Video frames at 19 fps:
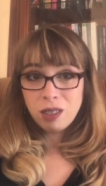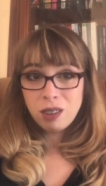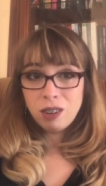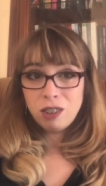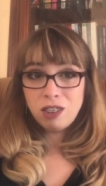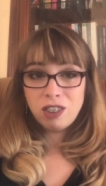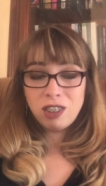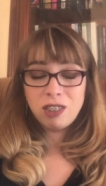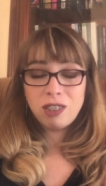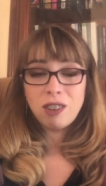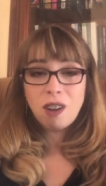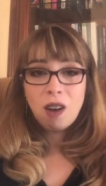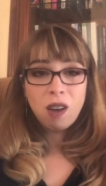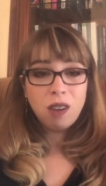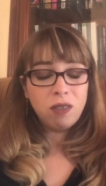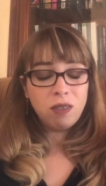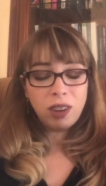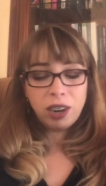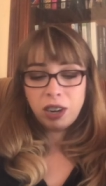They're just
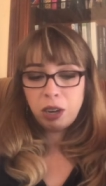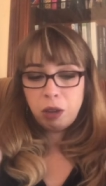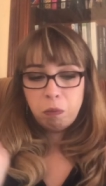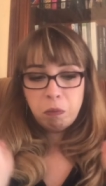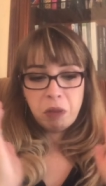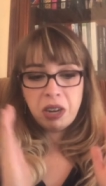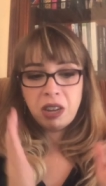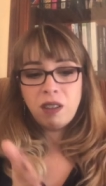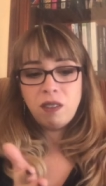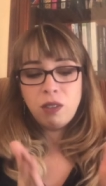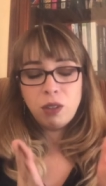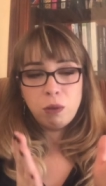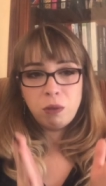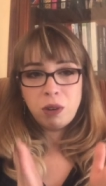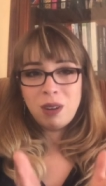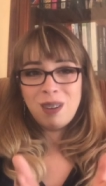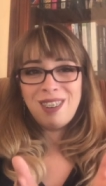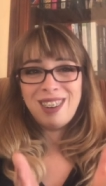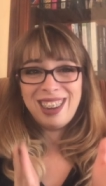all very middle of the
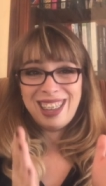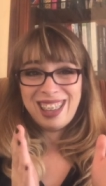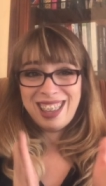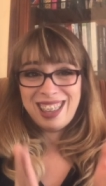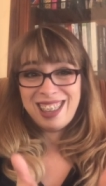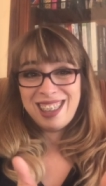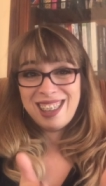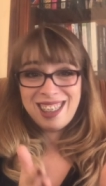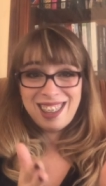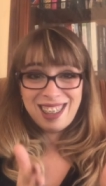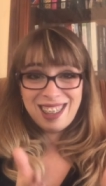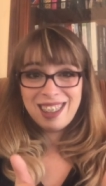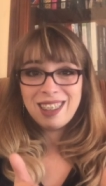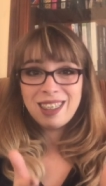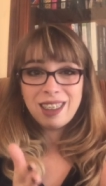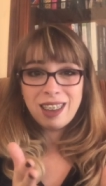road eh,